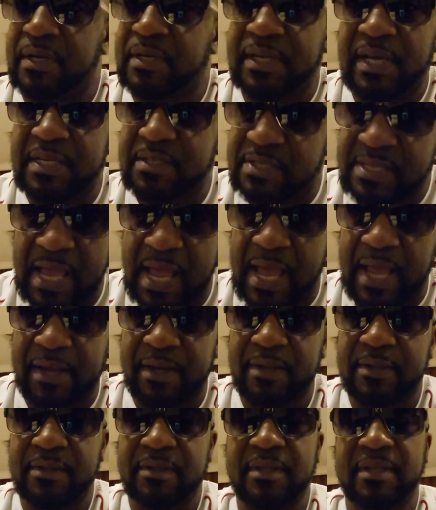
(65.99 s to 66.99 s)
it does not.
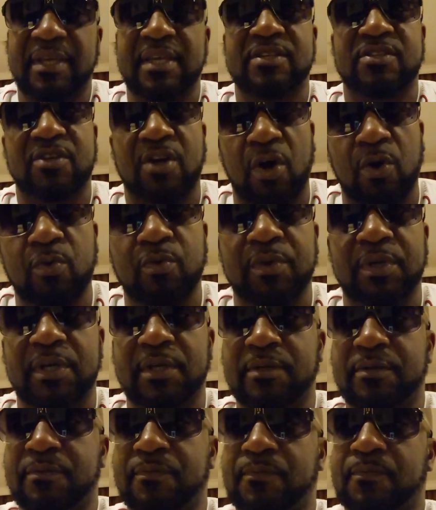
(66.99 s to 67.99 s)
It gets colder.